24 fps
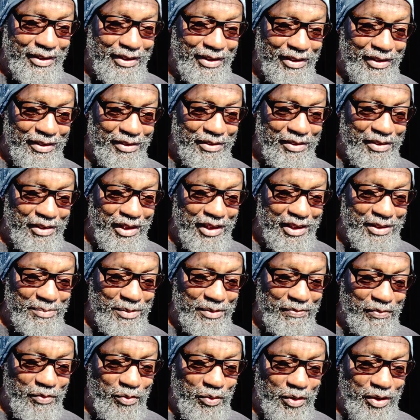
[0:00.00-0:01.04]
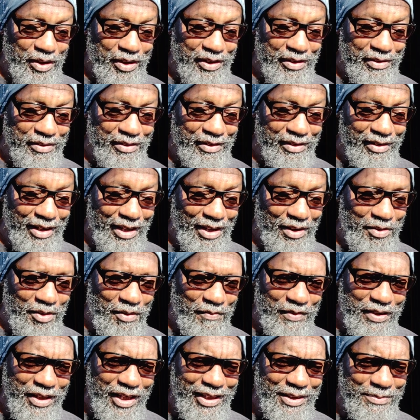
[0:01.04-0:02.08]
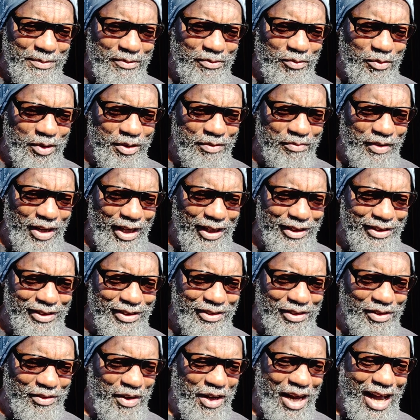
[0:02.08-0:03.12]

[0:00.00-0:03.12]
uh he asked me for it. I don't know if he asked me for advice.